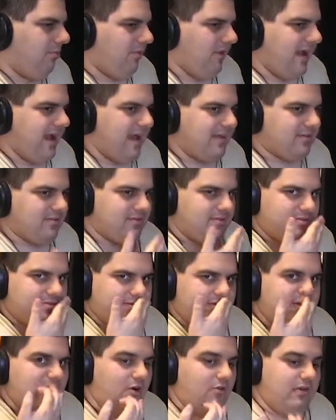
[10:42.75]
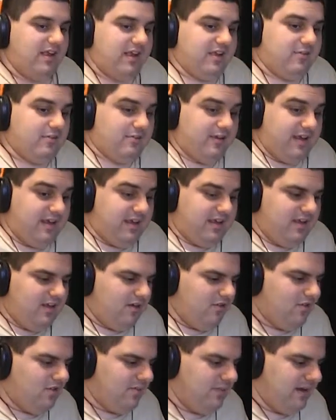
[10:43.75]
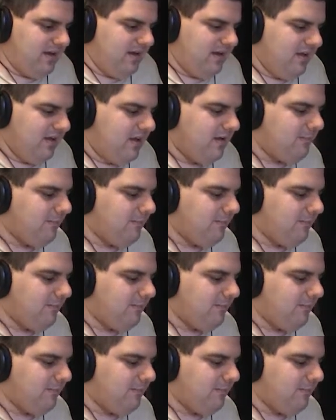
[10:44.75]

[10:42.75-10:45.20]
Platts of Stoney Creek. You know what I mean?